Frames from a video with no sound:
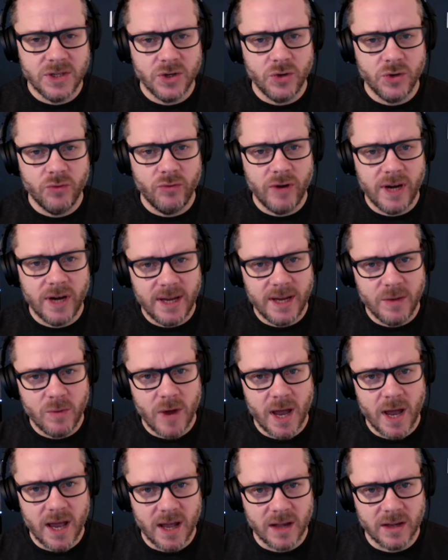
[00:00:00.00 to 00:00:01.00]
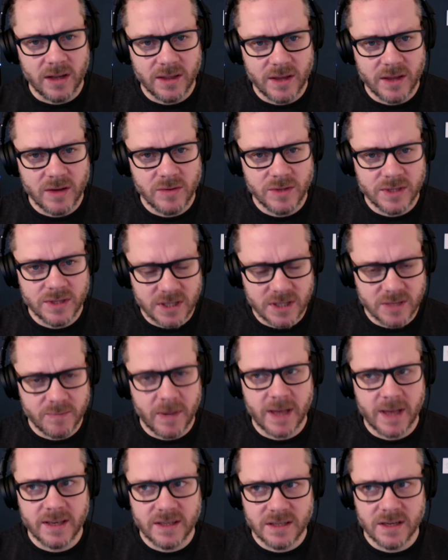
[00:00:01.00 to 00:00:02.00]
do really well are those that
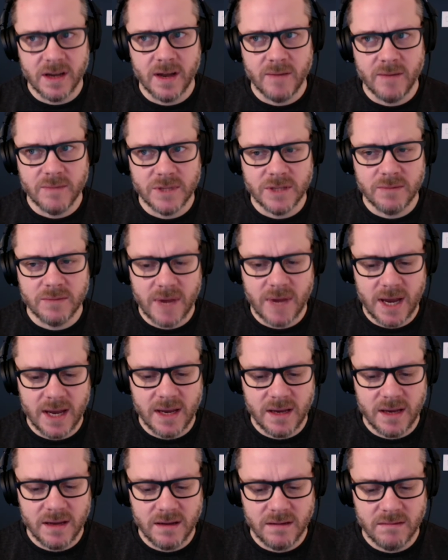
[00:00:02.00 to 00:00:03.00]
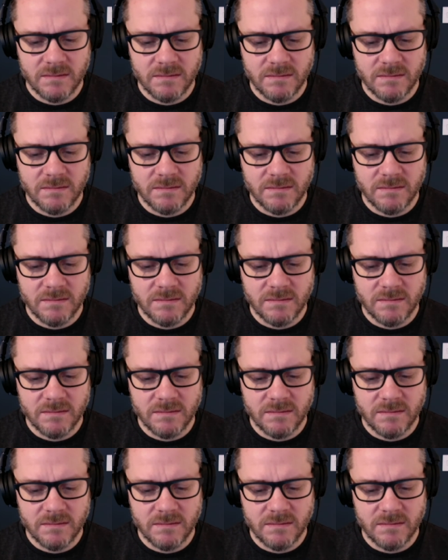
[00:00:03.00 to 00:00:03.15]
spend time to make,